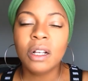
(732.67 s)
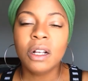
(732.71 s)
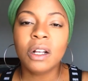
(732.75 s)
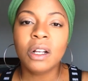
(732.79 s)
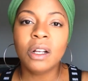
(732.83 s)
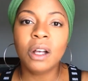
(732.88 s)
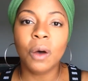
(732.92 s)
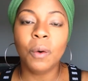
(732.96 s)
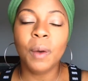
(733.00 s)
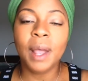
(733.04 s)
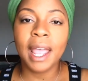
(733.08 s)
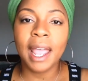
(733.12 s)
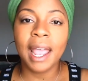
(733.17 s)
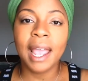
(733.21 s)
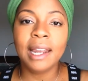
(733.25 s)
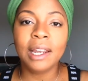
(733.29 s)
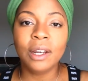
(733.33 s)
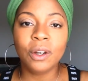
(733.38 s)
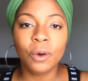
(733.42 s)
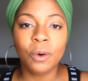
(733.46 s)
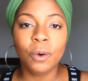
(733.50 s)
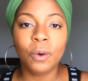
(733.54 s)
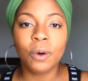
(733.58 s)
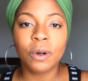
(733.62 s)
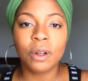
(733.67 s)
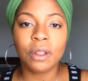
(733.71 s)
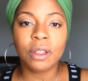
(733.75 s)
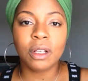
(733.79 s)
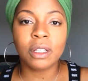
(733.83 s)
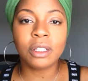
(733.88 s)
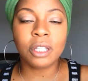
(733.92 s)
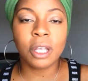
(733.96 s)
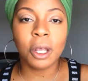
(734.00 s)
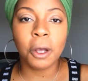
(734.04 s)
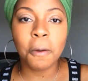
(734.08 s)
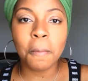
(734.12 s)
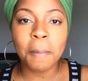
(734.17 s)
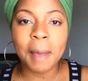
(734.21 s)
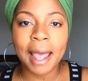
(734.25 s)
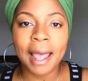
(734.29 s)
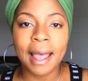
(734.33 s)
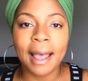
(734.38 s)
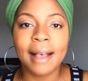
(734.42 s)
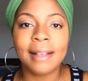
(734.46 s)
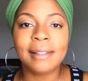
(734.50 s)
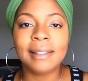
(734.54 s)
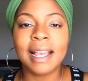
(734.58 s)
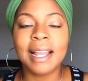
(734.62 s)
go ahead and order the
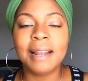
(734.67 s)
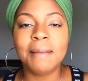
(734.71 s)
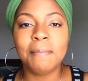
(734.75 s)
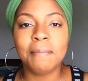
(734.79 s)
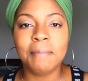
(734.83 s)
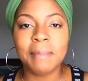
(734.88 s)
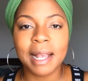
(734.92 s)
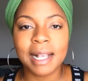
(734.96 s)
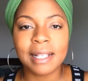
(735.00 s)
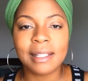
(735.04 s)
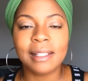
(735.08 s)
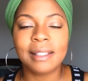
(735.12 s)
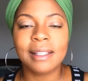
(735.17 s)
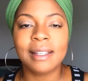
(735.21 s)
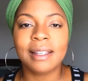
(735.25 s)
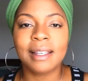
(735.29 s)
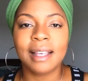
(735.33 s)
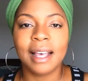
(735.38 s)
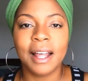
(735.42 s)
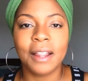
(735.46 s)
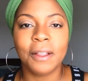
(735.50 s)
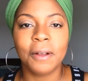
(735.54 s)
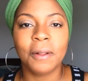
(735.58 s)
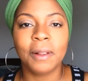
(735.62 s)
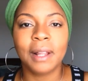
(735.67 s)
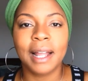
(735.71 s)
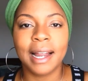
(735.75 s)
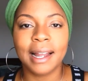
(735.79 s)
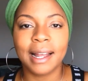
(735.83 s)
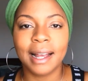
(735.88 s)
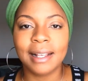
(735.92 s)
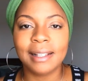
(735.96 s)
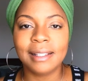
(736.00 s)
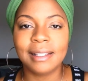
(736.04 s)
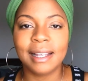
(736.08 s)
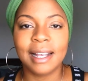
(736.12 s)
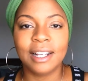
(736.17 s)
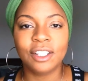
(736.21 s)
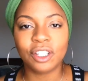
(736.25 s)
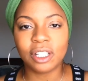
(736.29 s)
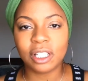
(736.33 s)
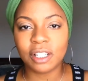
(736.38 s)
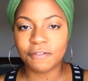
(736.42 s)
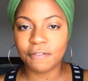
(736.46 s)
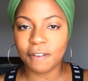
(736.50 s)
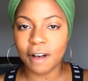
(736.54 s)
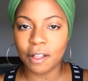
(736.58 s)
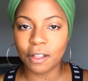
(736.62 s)
Topaz and mix it together. Like I said,
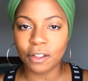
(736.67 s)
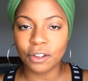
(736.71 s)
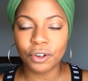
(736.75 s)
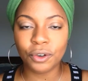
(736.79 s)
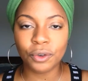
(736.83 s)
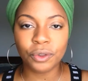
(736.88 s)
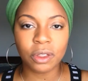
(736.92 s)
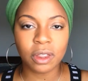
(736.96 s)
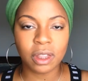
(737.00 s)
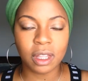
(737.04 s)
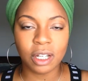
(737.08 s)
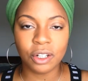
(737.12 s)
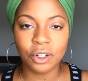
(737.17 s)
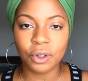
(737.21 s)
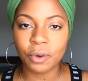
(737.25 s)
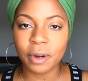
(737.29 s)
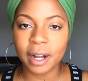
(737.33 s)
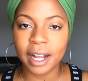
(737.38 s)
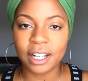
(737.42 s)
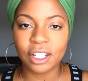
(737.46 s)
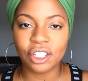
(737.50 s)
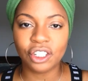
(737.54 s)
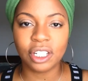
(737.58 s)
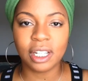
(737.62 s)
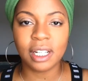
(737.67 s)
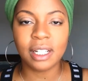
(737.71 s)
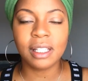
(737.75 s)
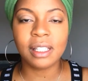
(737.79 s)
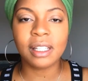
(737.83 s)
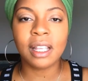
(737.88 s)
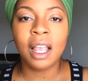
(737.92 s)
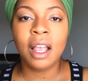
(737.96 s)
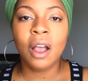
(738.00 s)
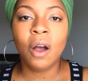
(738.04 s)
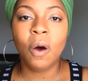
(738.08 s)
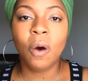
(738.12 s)
just follow the directions.